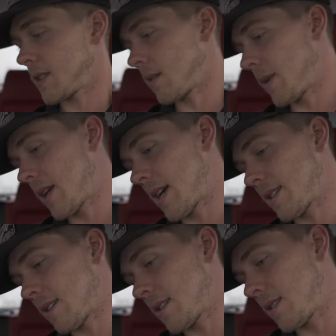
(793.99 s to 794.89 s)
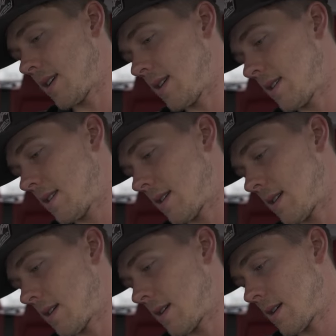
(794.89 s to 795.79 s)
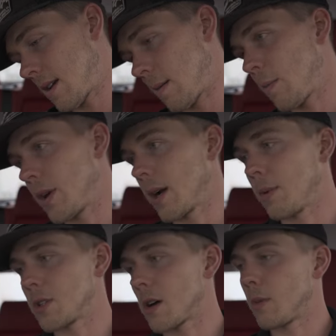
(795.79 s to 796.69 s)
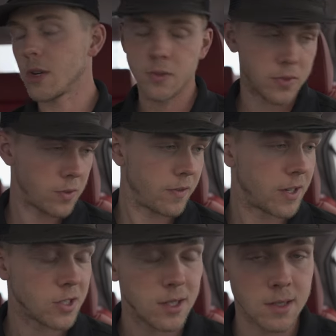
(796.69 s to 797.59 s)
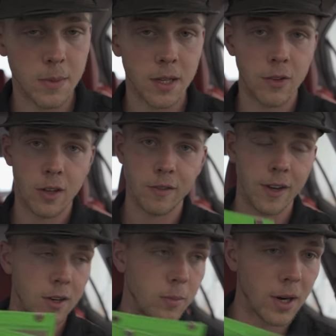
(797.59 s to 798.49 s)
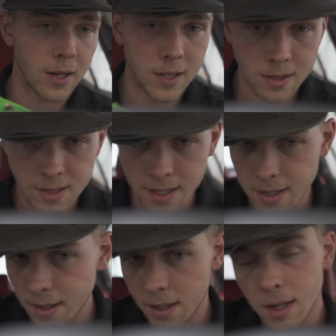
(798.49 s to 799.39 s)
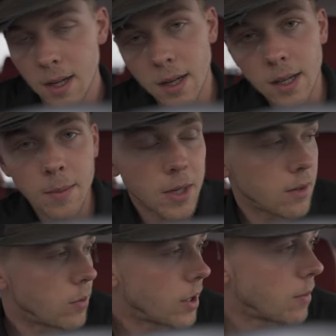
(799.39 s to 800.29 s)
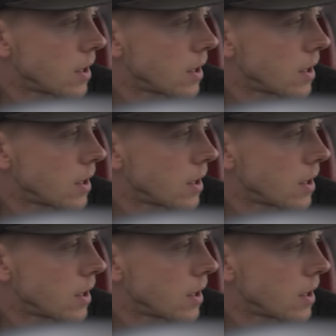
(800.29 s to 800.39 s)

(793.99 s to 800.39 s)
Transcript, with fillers: it's going to be a nice little steez. I'm going to pick up with y'all boys once we finish this. I'm going to give you all the final product, and yeah, man, we're going to